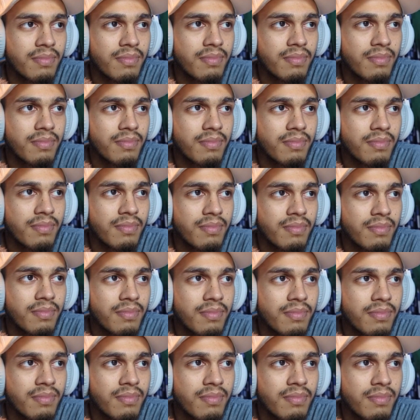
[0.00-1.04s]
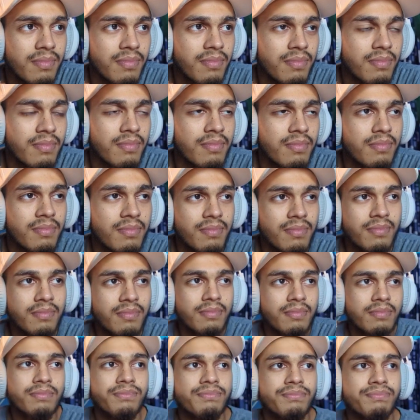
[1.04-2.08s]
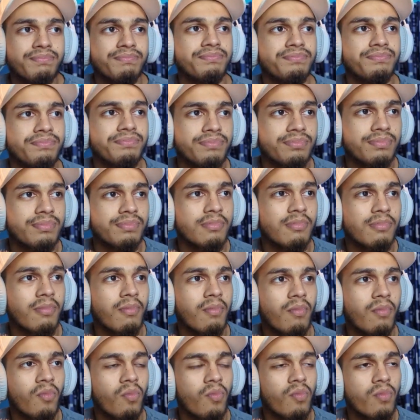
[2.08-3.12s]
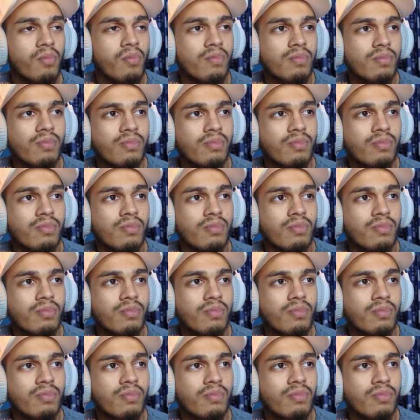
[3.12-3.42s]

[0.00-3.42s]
The person shown says nothing.